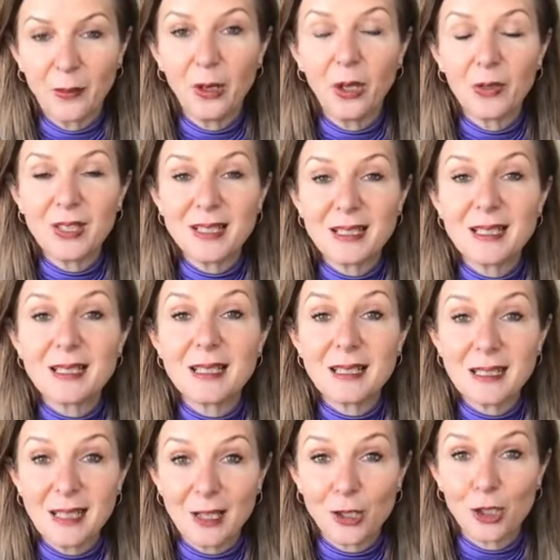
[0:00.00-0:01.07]
well, this is a
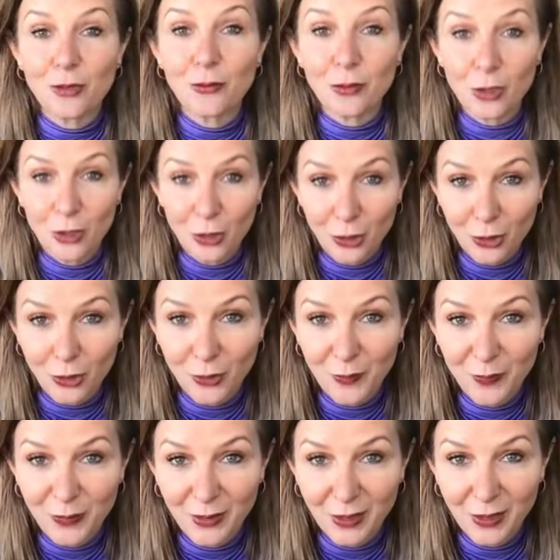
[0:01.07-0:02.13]
session for you,
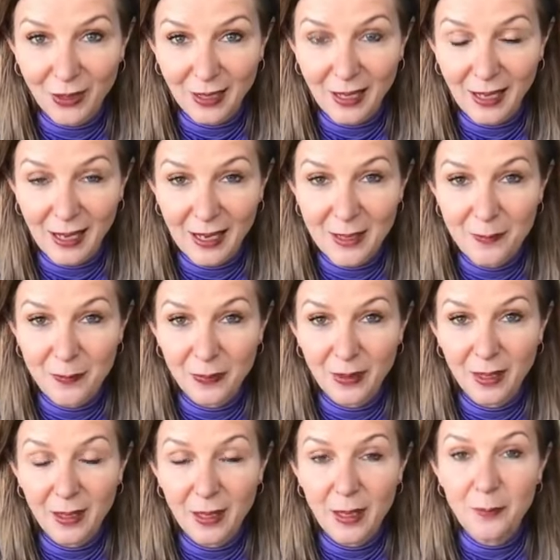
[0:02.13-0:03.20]
okay?
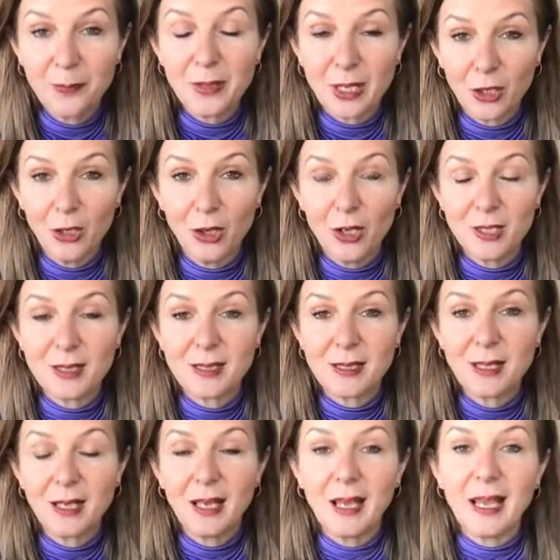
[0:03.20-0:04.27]

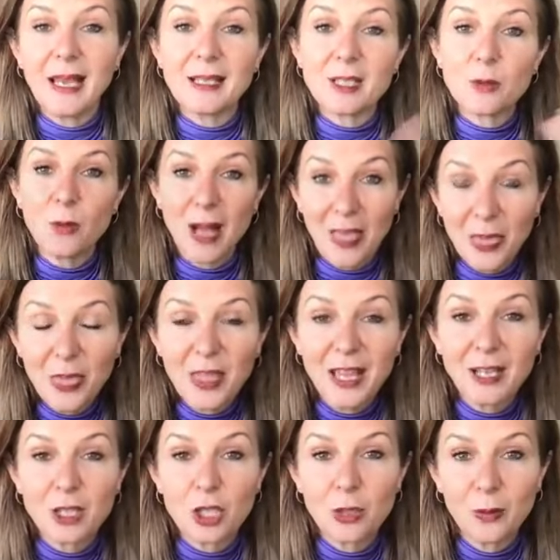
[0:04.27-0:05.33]
Because it's one
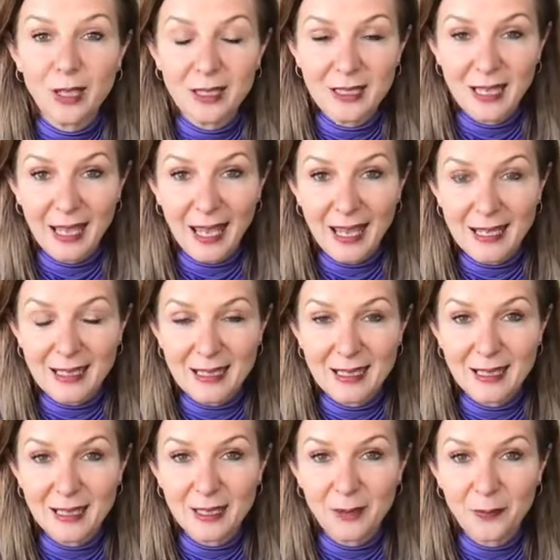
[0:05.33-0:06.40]
thing to
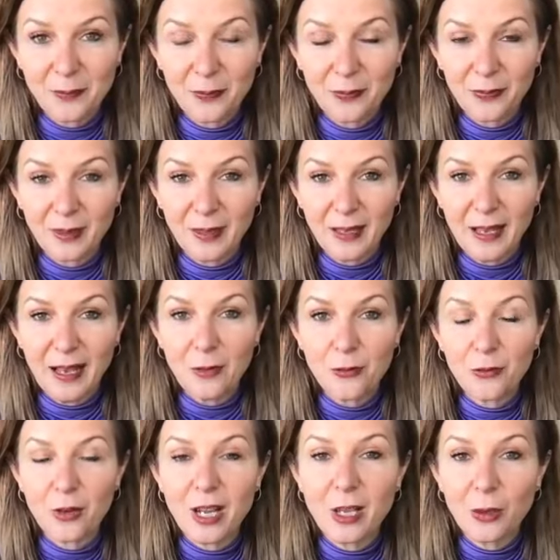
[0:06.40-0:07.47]
attend a
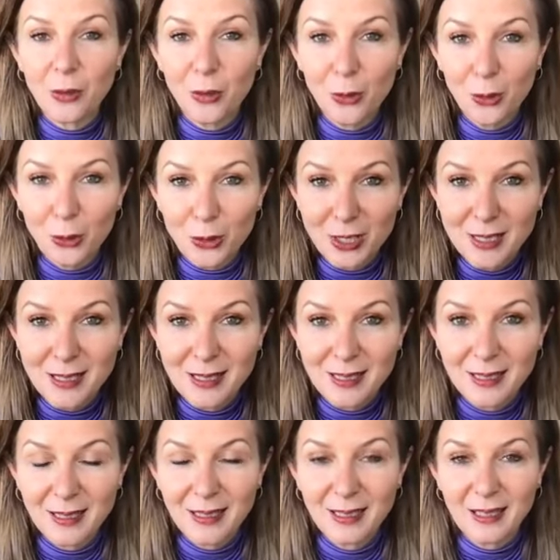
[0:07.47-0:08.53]
free
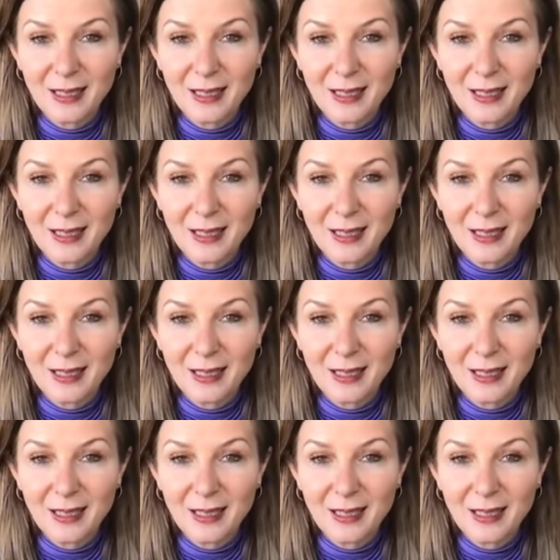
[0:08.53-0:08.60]
course,